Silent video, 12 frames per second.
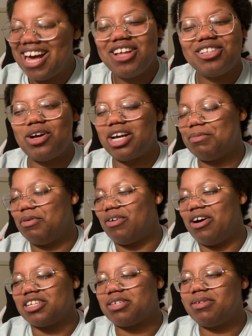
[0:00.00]
Don't get me
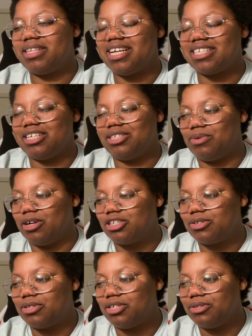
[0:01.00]
wrong. Some of the things they do are
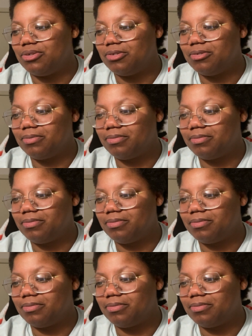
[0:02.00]
so cute.